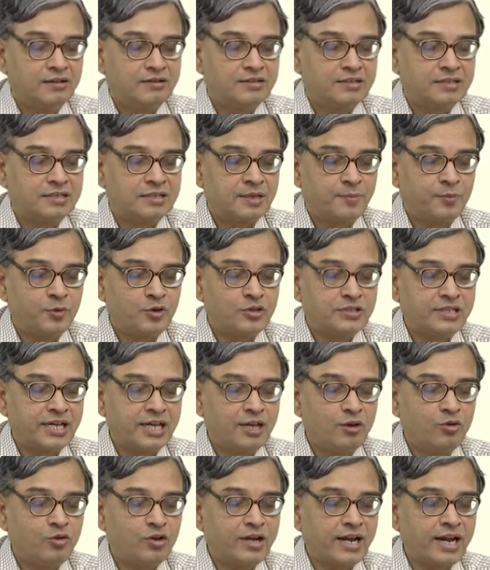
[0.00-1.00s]
Suppose
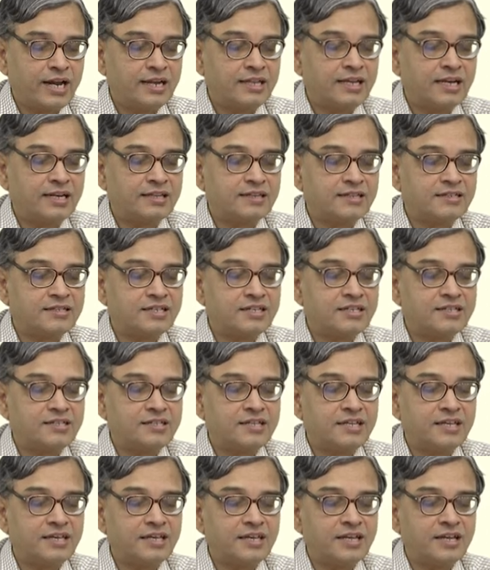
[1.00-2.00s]
I look at that this is
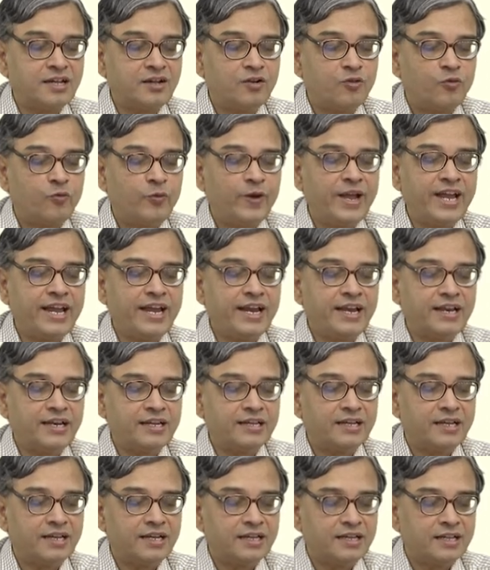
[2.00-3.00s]
the weight,
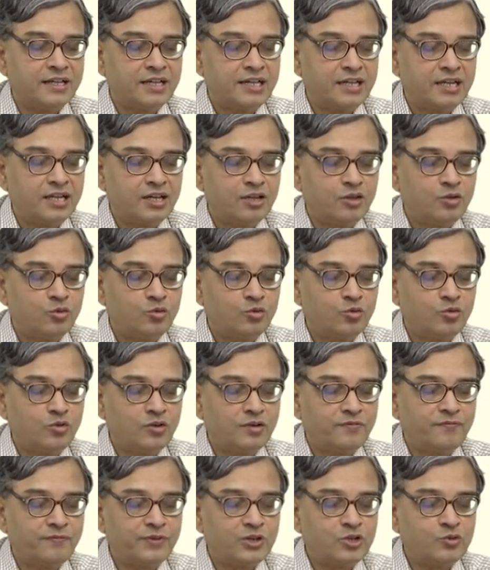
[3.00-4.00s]
you
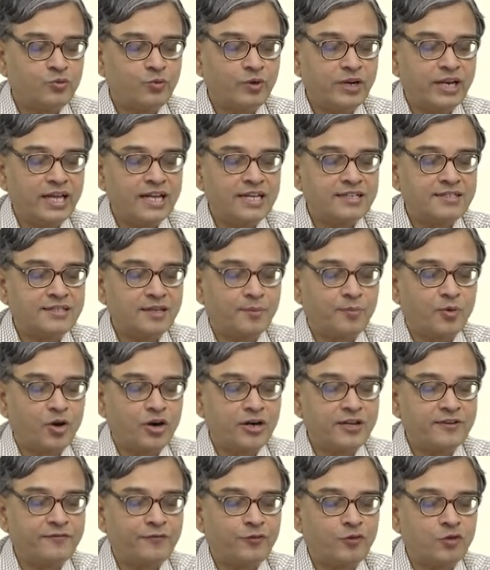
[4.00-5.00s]
could visualize the
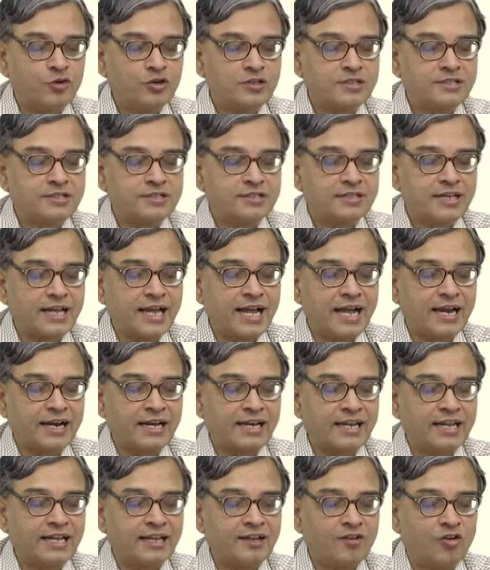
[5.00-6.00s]
body force
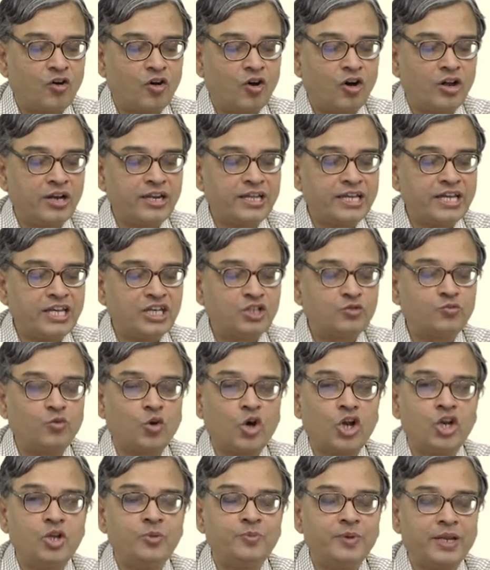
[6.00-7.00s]
acting on each
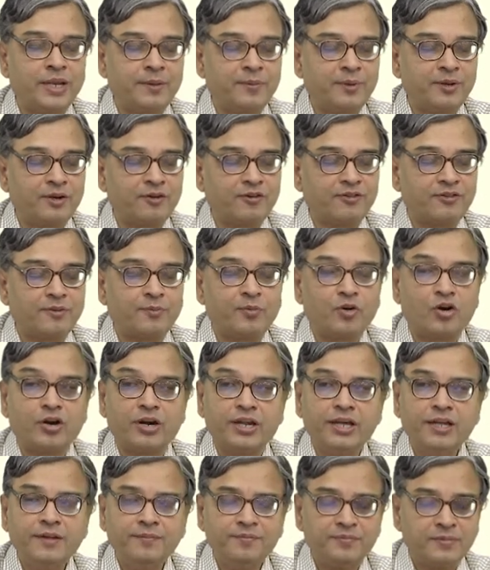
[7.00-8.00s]
volume element of the
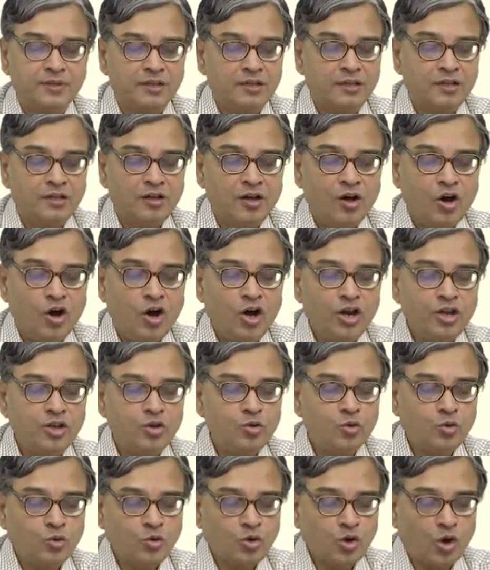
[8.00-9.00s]
body, or
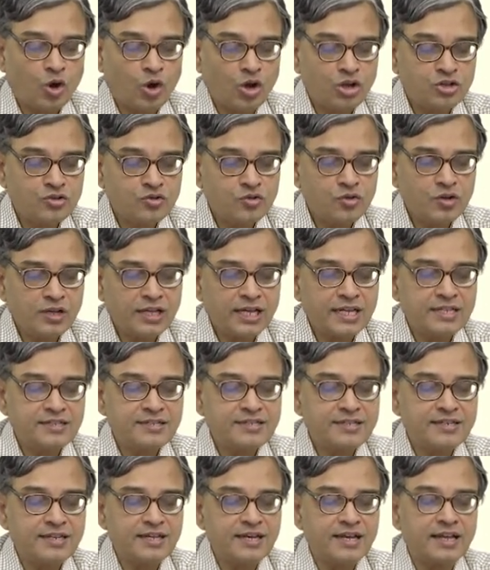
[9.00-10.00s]
you could also
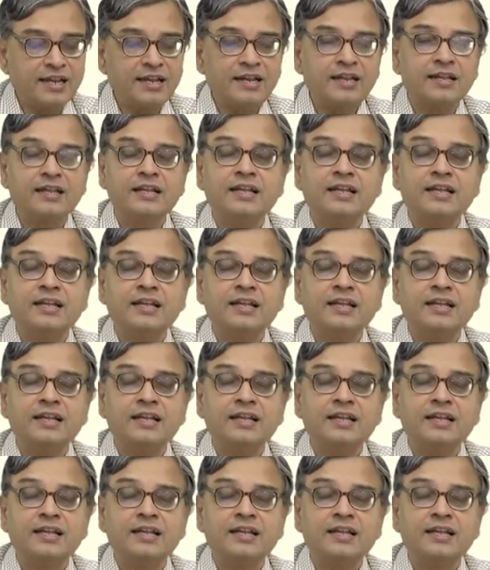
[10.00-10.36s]
consider